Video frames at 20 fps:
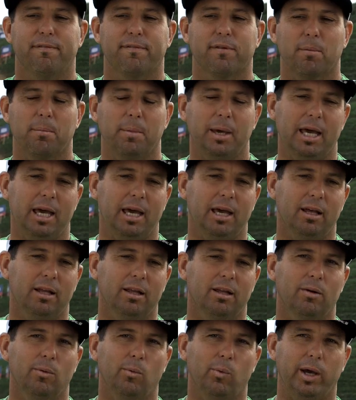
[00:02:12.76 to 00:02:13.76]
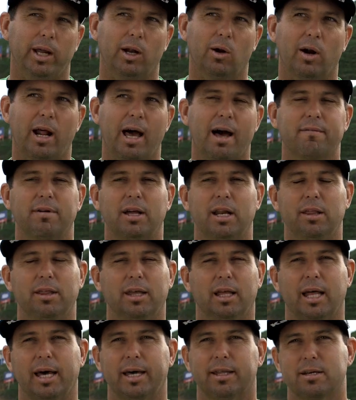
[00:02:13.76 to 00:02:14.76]
For me, we don't have
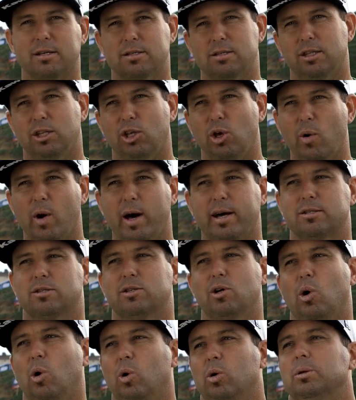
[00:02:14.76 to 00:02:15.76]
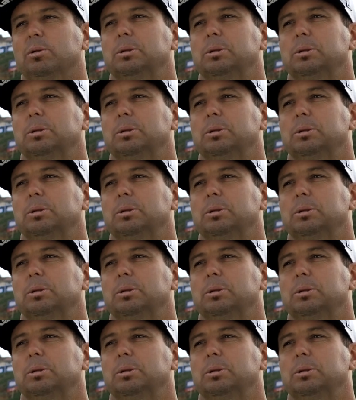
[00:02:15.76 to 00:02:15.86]
anything like this in the US, so